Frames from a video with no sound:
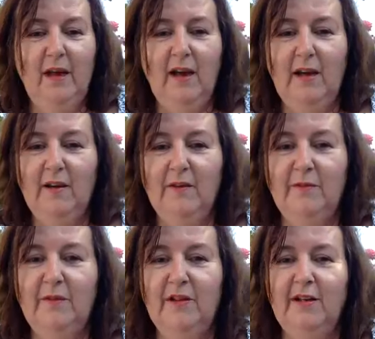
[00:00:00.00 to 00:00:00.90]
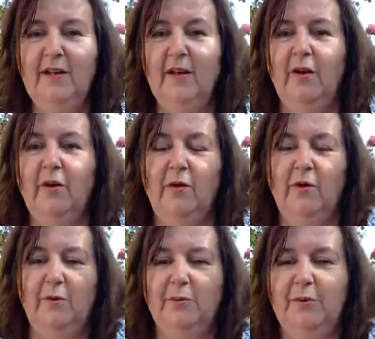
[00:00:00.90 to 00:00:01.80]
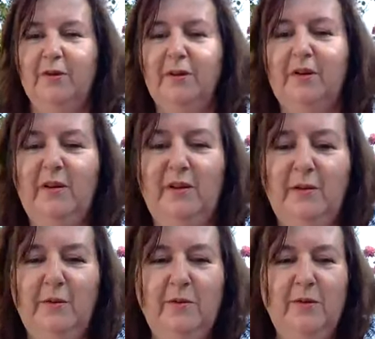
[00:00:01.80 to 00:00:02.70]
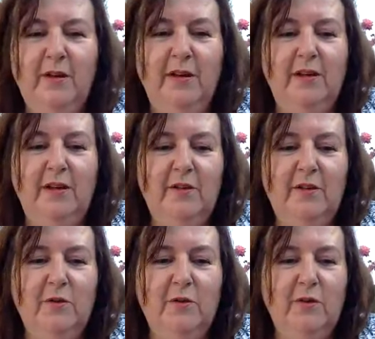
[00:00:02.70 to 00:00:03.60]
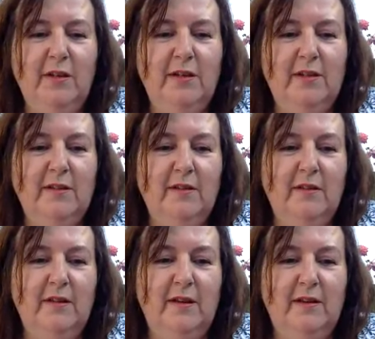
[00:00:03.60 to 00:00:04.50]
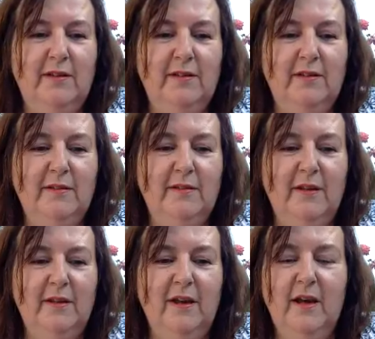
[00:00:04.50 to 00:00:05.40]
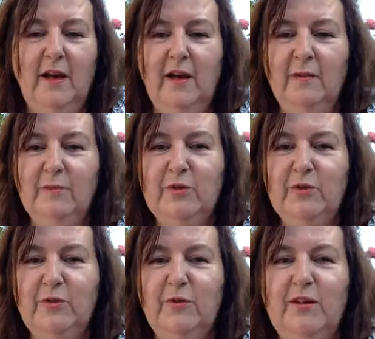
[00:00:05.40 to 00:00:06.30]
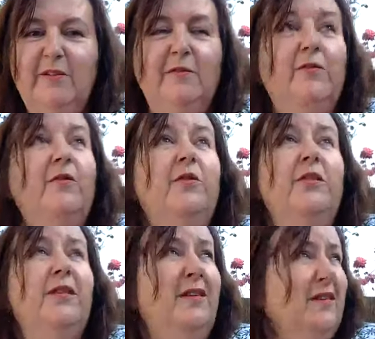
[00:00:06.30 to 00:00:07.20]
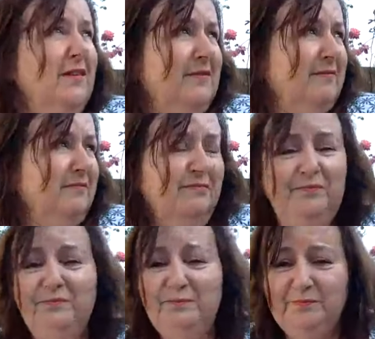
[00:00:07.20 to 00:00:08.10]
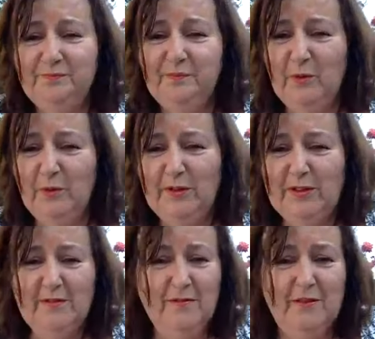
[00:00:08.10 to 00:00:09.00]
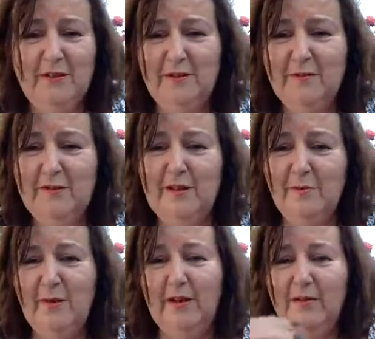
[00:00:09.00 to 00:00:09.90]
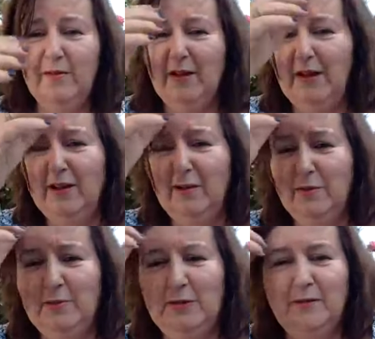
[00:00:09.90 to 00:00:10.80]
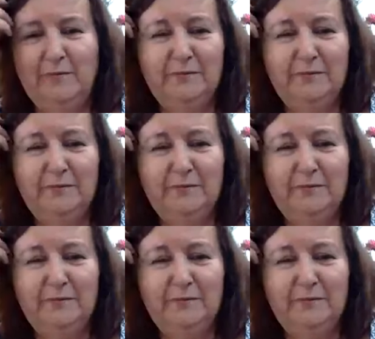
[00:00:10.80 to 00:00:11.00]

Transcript: and I really hope you enjoyed that. I'm sorry for the noise of, I don't know, it was an aeroplane or a helicopter.